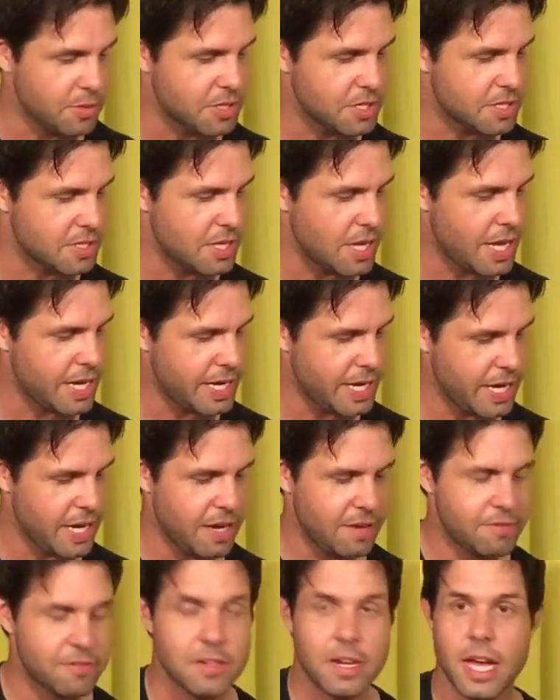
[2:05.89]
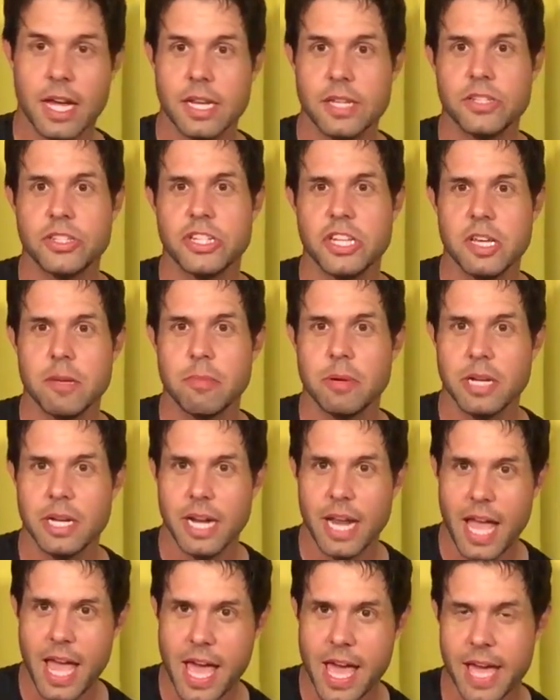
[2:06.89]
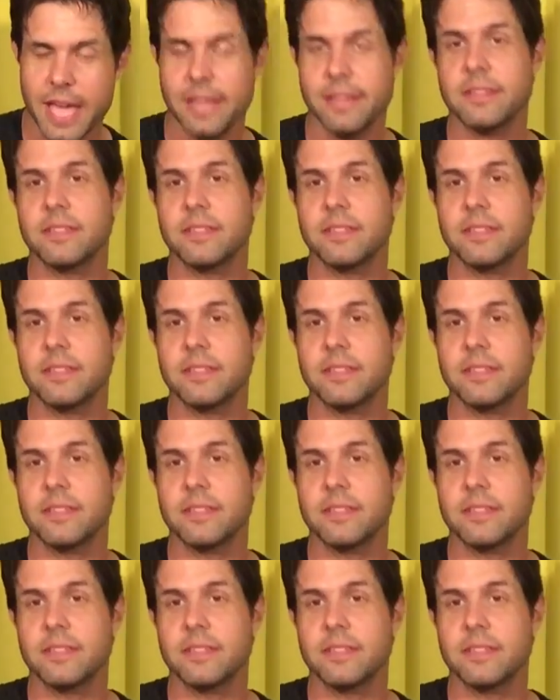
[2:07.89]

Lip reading: which is not an F, not a G, but an A.